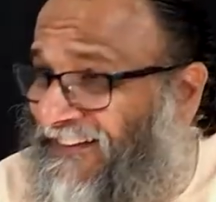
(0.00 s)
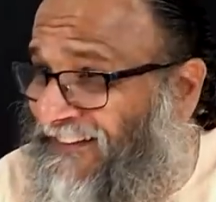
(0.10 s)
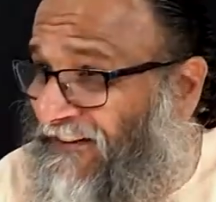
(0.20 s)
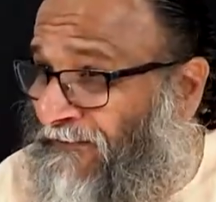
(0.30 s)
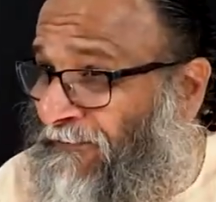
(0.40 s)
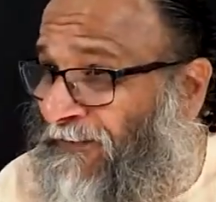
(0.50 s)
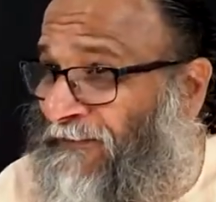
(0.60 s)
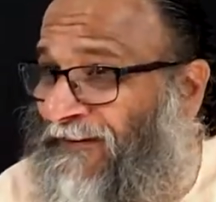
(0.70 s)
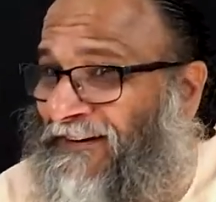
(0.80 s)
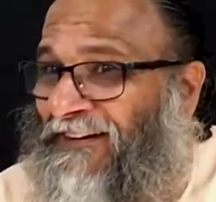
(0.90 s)
He's not
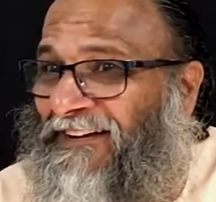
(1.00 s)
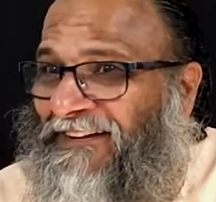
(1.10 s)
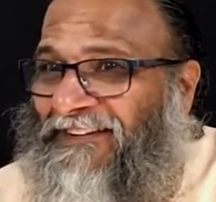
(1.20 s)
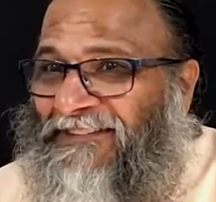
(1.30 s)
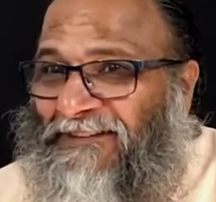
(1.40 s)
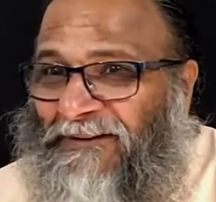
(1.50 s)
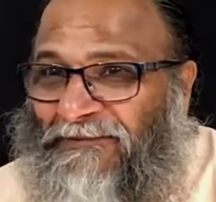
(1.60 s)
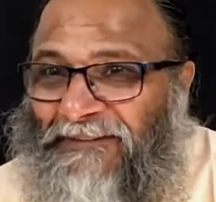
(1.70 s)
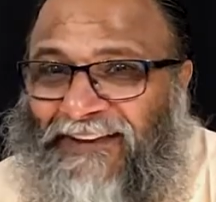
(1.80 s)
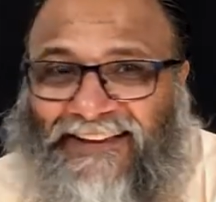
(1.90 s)
permanent, He's not
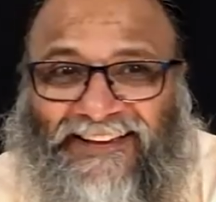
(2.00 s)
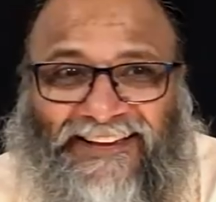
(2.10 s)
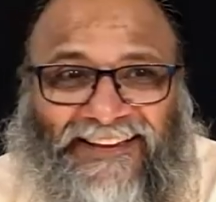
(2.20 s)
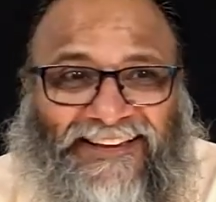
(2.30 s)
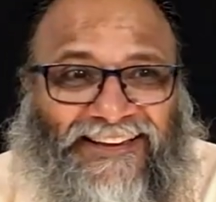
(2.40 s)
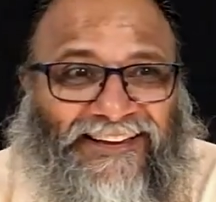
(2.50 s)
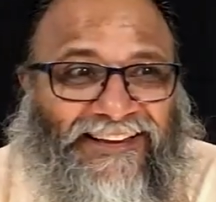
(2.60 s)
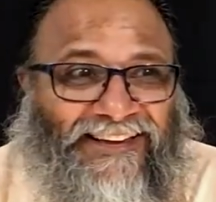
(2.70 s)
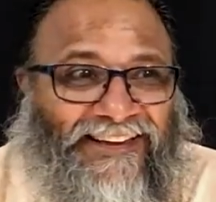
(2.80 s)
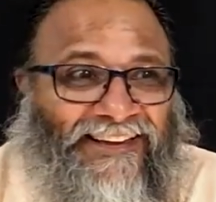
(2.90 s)
free.
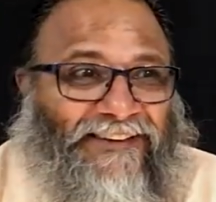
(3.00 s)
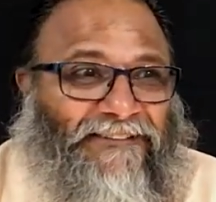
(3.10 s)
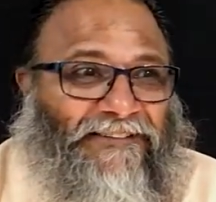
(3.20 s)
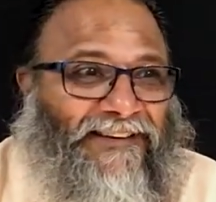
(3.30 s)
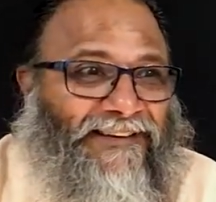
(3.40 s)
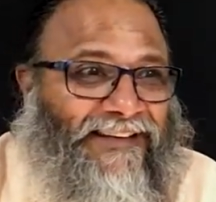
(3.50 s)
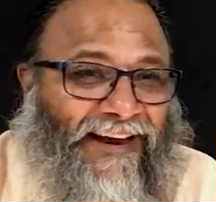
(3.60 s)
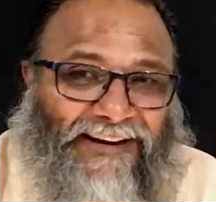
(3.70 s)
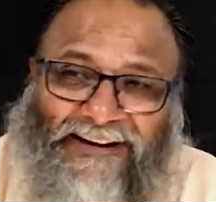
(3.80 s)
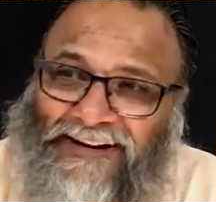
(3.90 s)
If he is
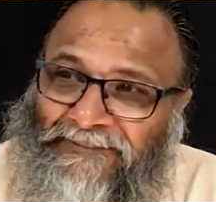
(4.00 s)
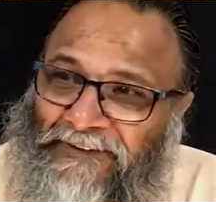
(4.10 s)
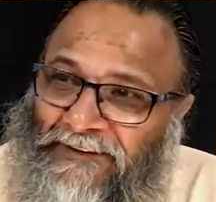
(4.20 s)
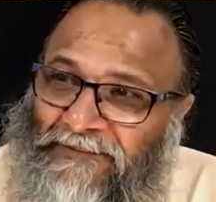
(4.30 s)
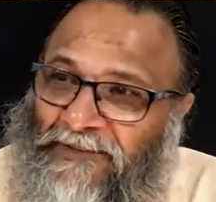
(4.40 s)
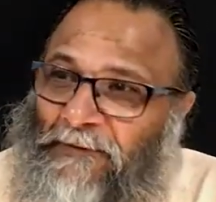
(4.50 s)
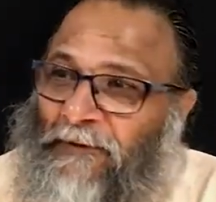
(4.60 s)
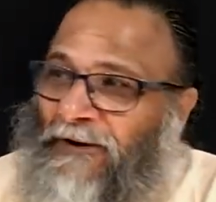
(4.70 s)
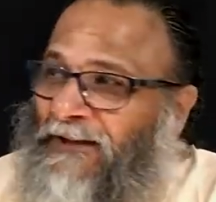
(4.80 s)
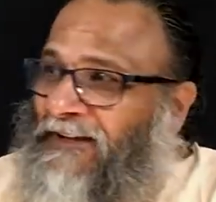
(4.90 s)
identified with the
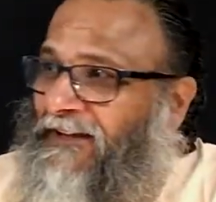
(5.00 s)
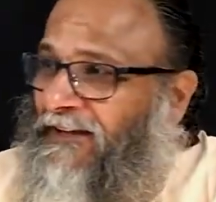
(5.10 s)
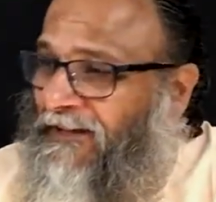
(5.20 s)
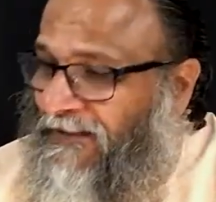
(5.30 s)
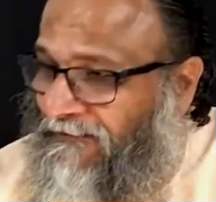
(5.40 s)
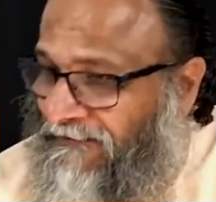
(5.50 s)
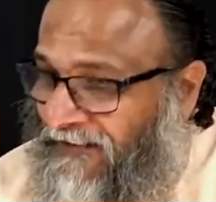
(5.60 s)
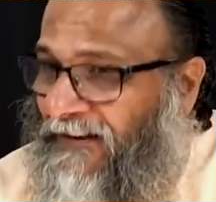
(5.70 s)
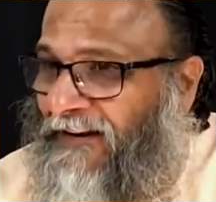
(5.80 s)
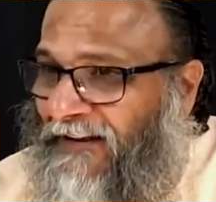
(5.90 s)
body, he
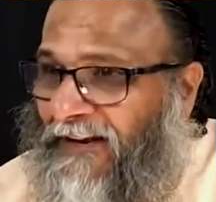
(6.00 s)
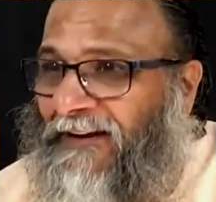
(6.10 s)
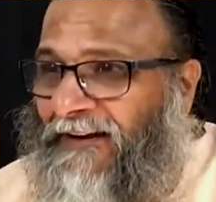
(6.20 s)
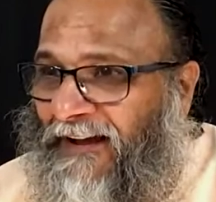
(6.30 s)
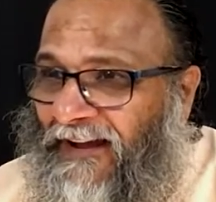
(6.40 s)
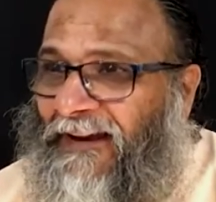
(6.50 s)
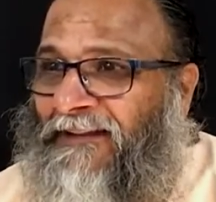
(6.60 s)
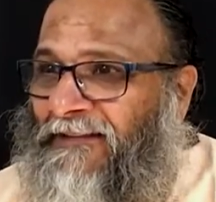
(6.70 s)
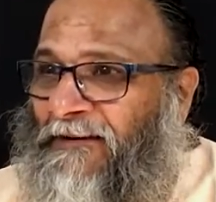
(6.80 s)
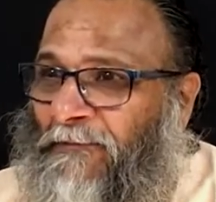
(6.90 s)
will get
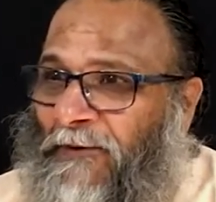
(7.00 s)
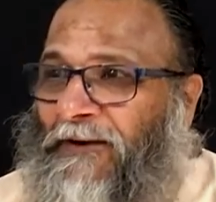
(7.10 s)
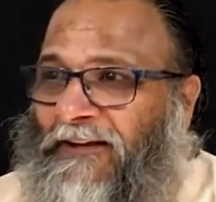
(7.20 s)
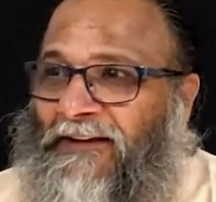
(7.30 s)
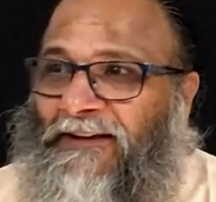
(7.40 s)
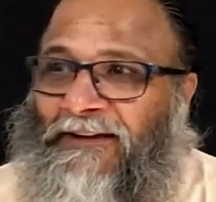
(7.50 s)
another body.